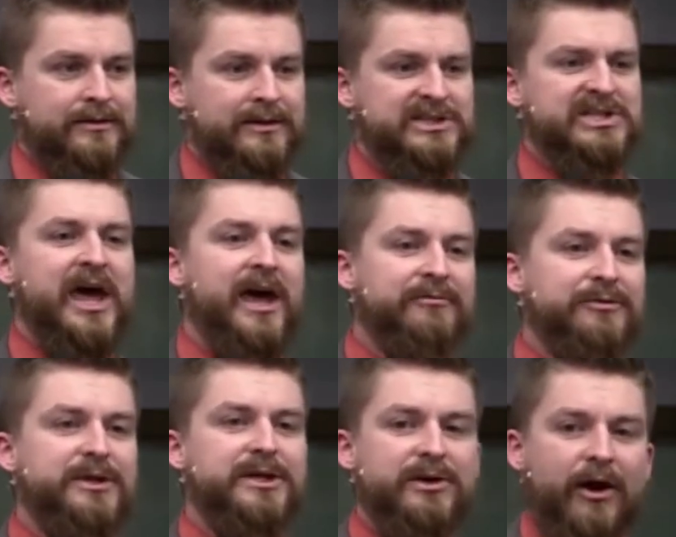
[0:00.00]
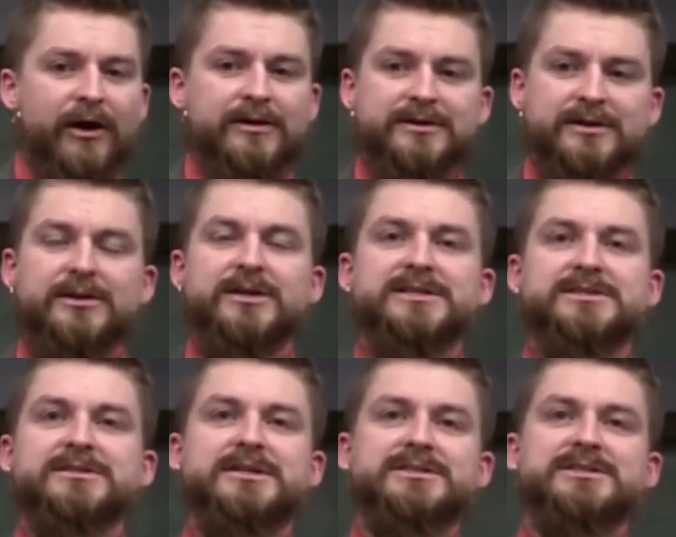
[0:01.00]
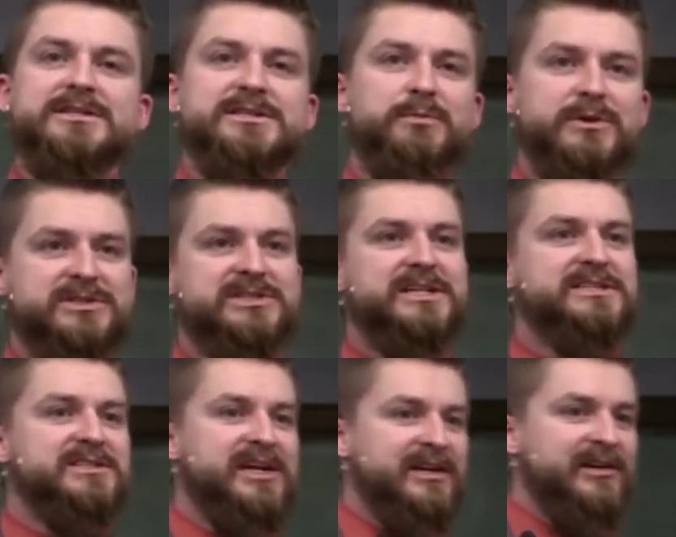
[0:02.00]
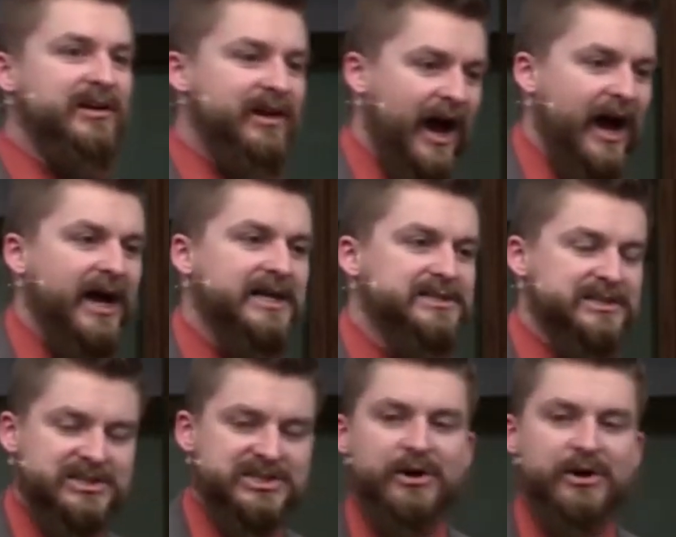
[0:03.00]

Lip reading: Let's heavily guard. Let's put 16 guys in